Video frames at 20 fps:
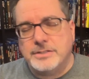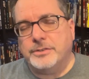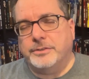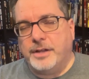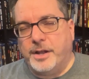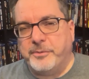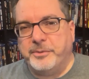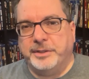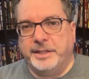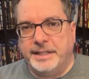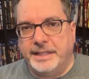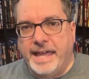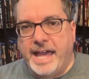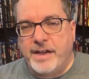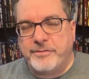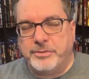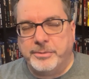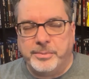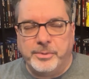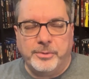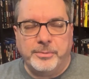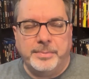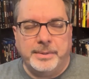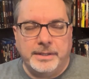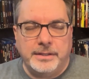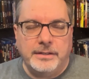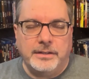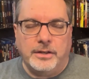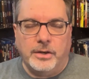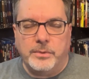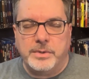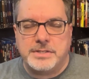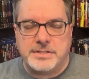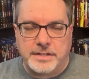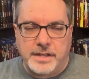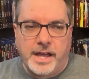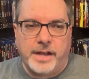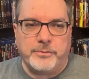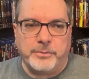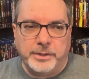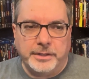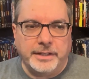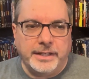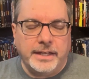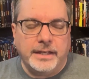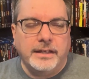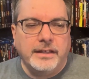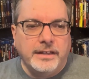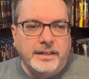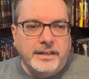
They're not really laughable, but you know, it's not really